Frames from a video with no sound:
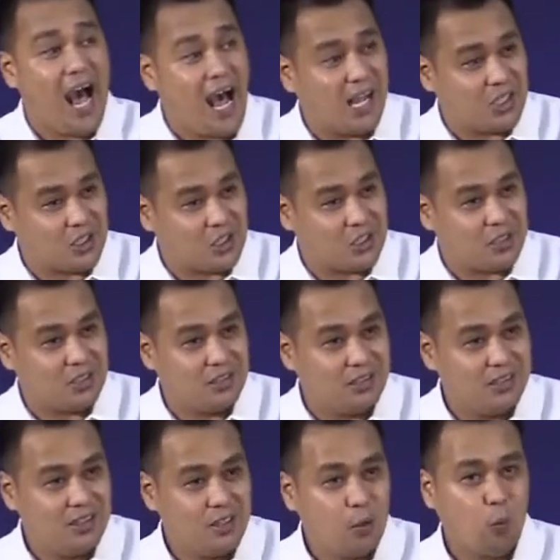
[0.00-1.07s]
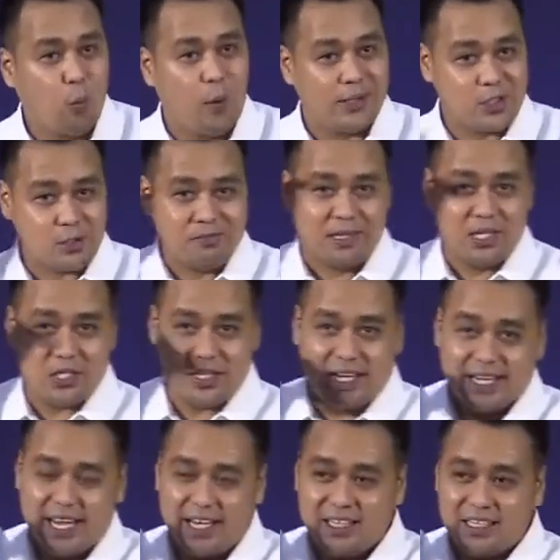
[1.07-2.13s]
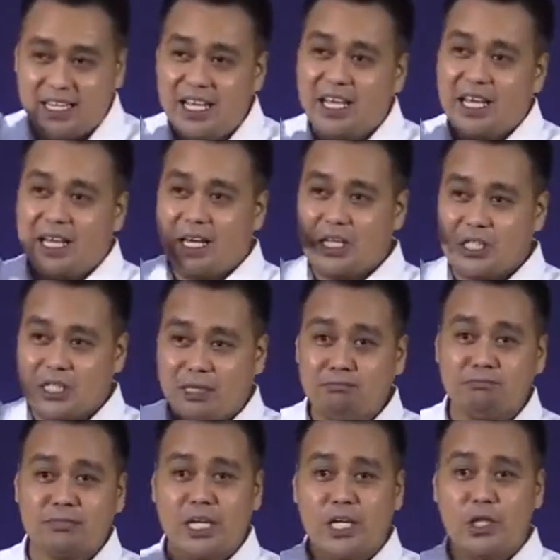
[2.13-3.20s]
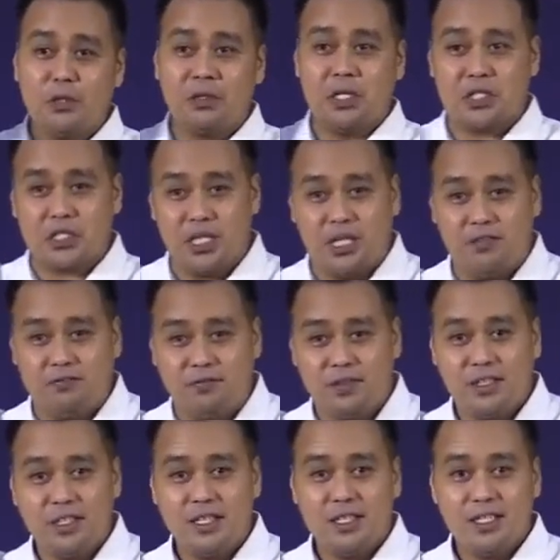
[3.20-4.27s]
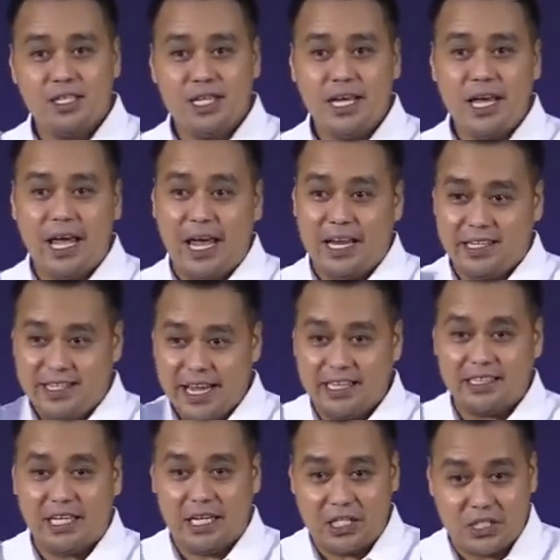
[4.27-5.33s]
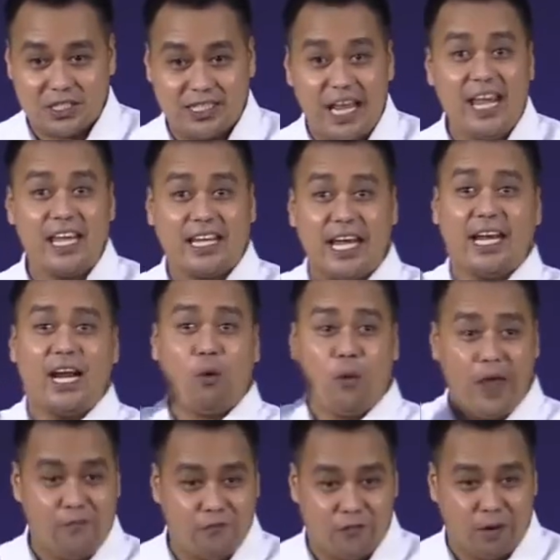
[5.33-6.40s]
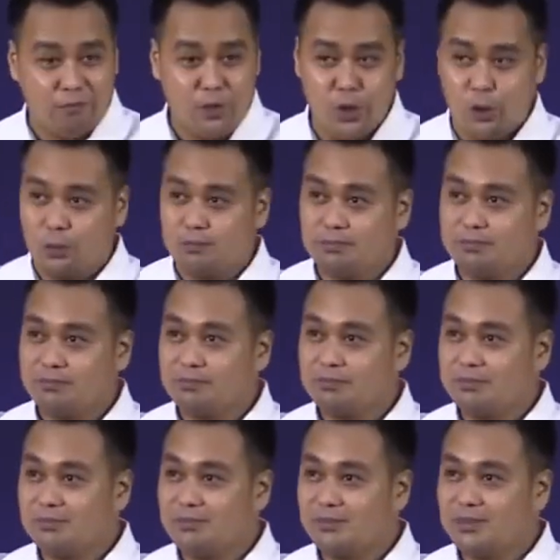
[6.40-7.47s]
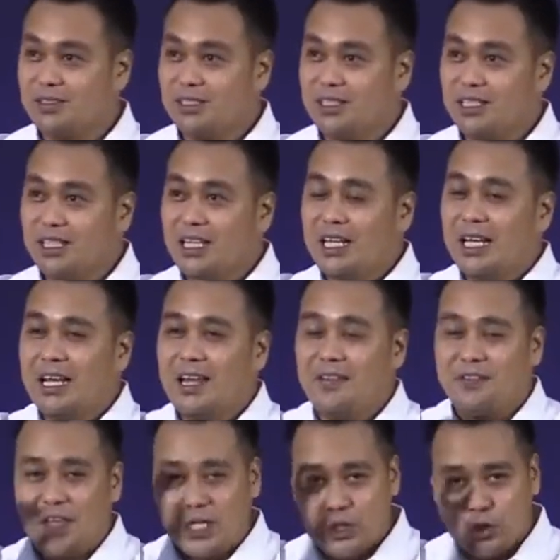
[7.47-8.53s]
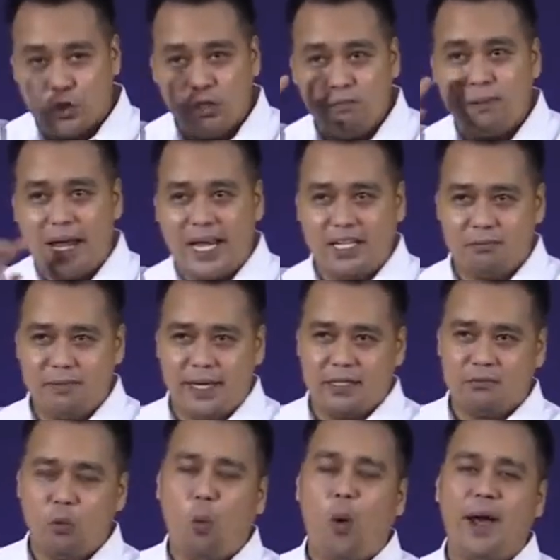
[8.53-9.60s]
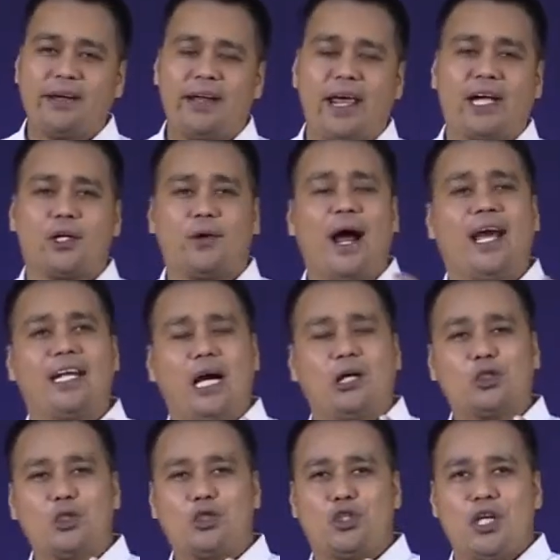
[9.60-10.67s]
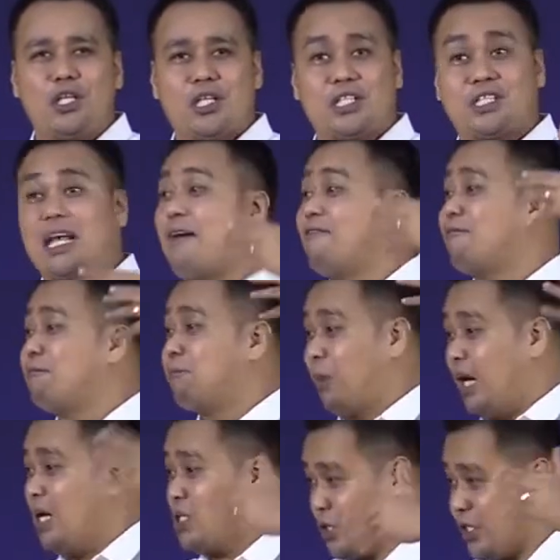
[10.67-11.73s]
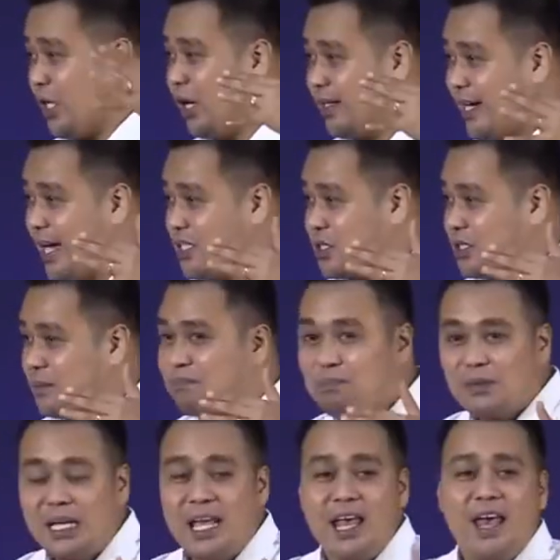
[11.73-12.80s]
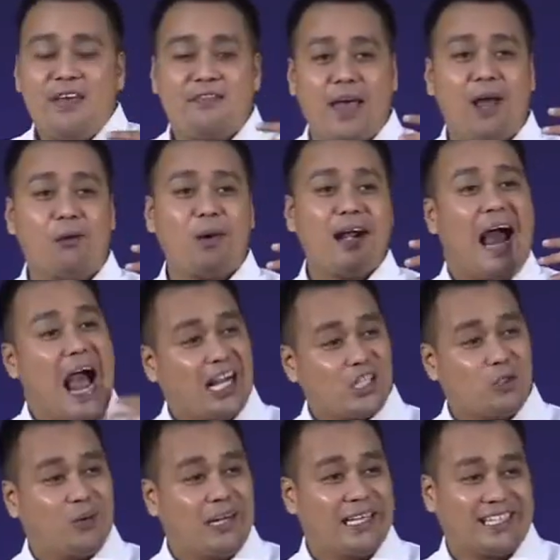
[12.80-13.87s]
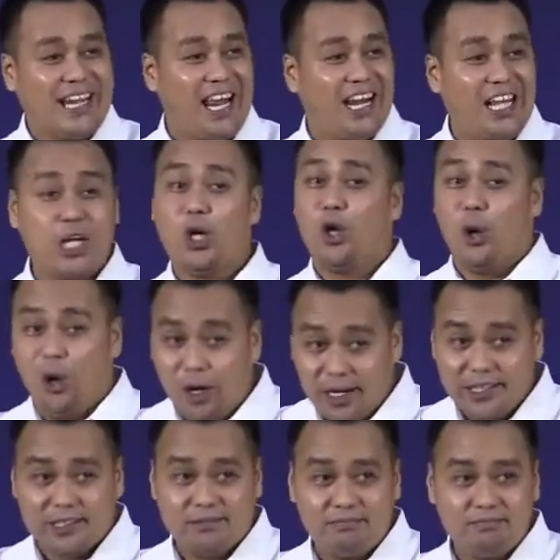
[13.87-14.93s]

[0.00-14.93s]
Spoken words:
us." What's mercy again? It is something you deserve, and yet it is taken away from you. These two blind men, when they cried out to Jesus, "Have mercy on us," they were actually telling, "Lord,